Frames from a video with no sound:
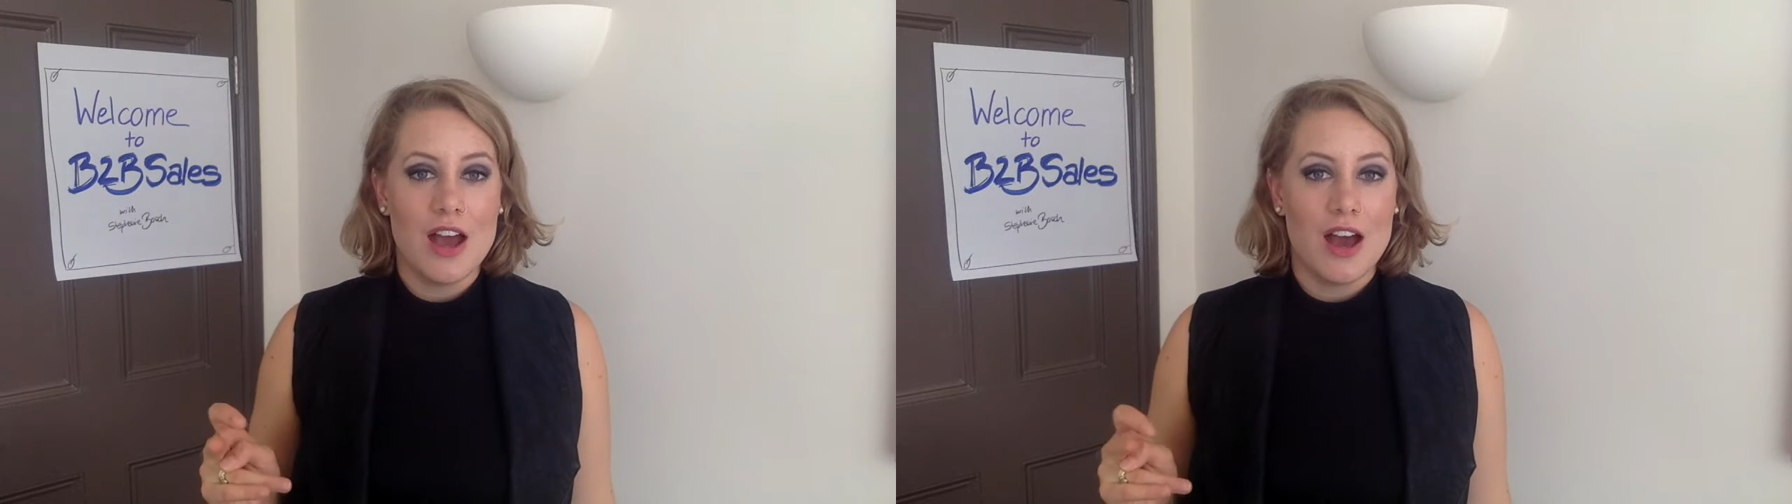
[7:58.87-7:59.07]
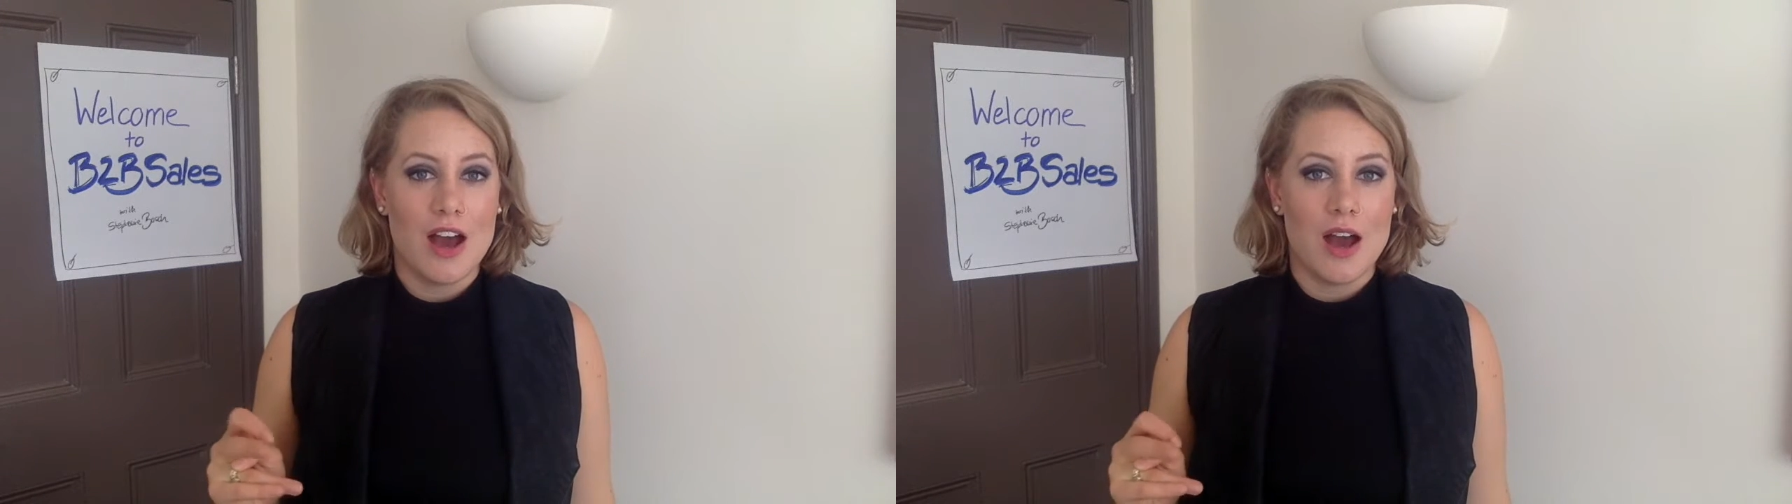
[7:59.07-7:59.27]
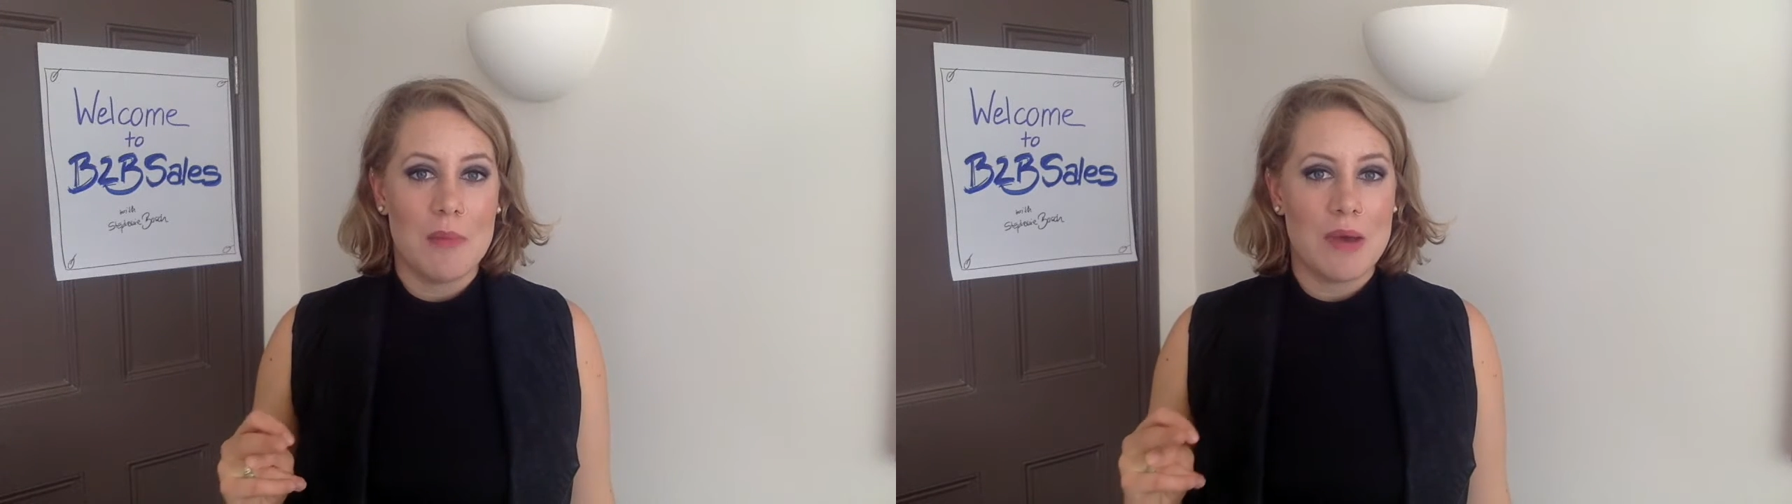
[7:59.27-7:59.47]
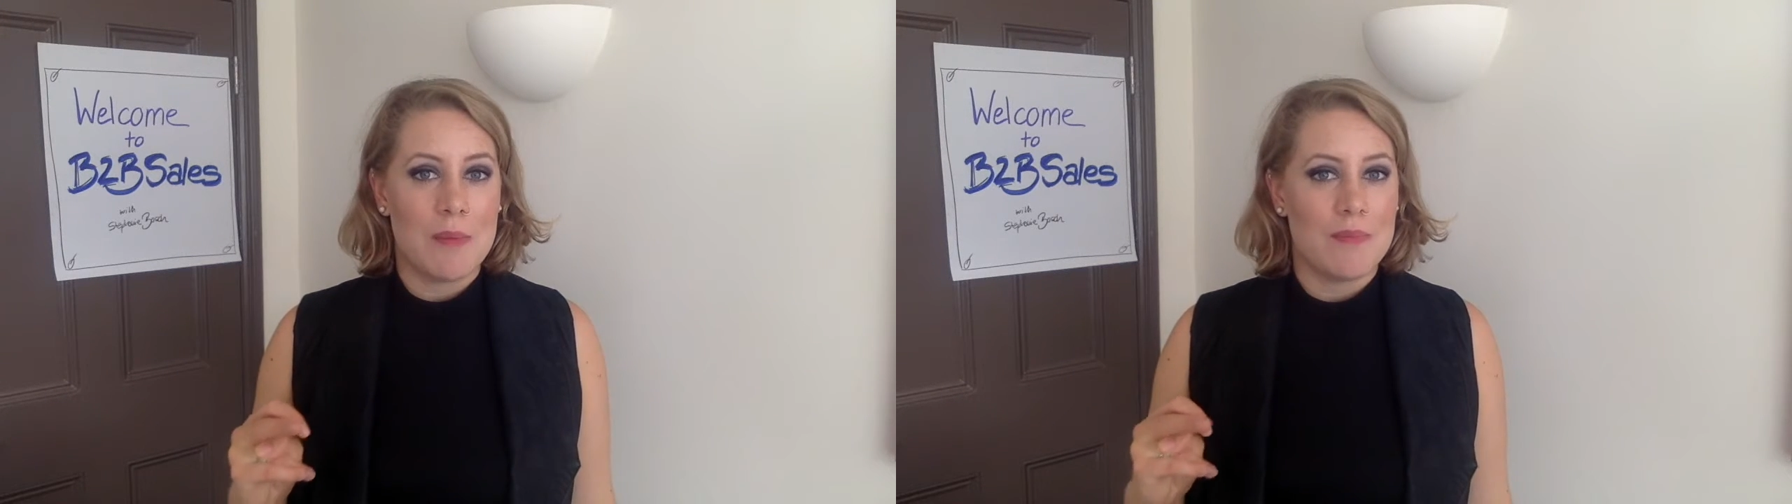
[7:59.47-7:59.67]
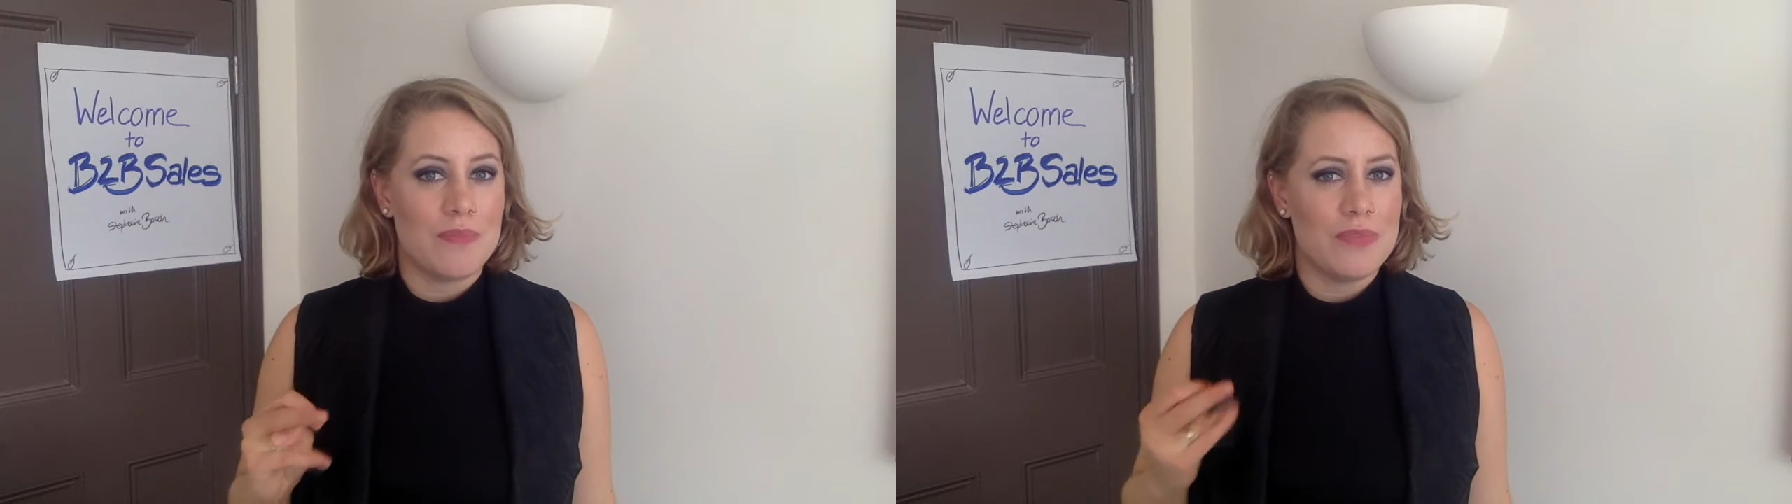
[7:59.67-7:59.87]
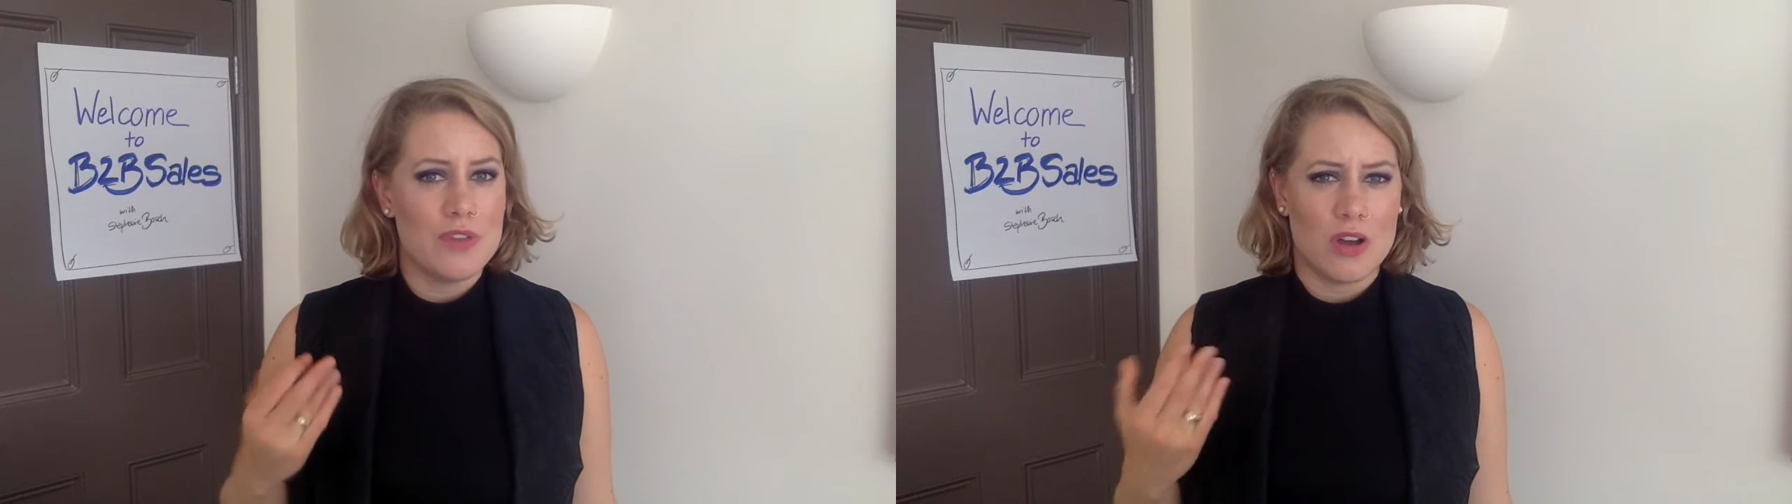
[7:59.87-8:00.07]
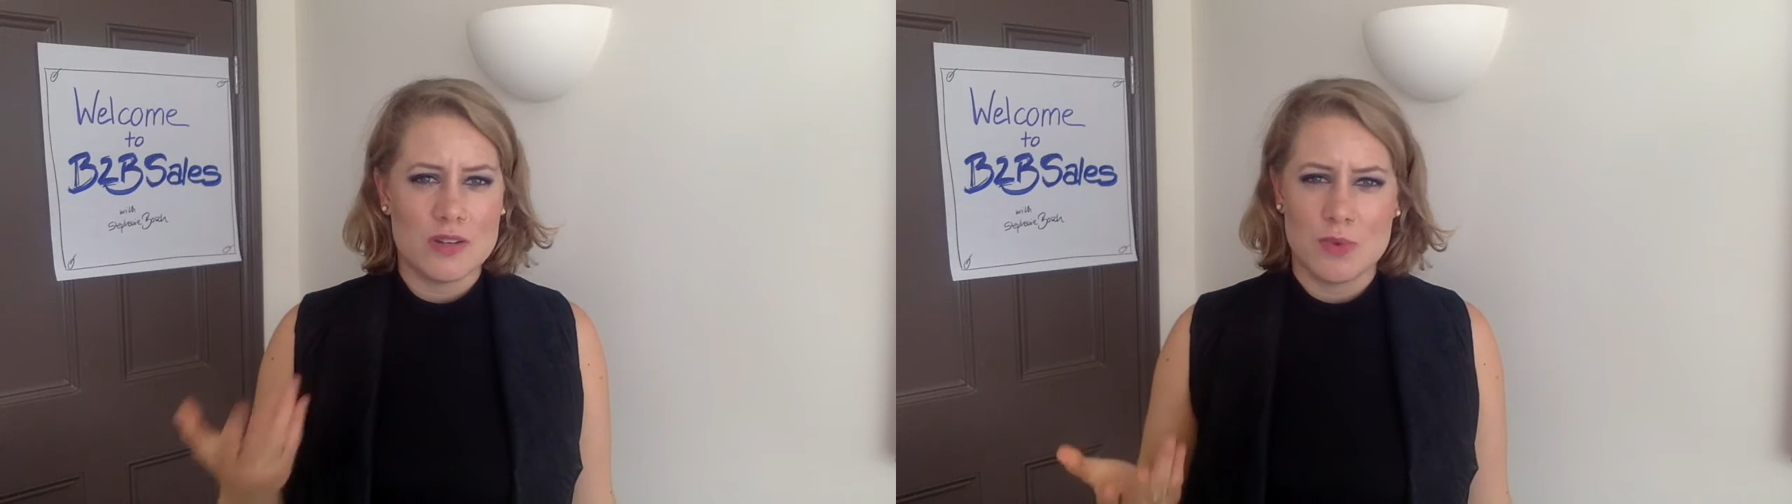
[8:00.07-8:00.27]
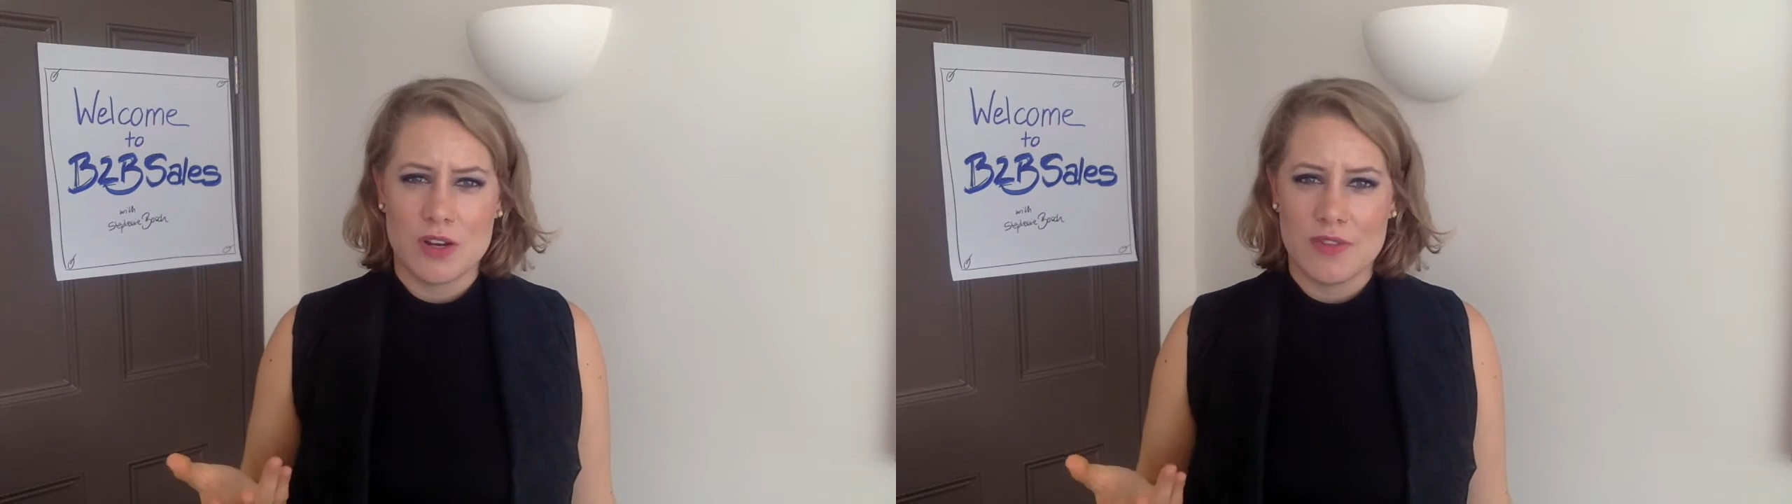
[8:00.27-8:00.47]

I'm not one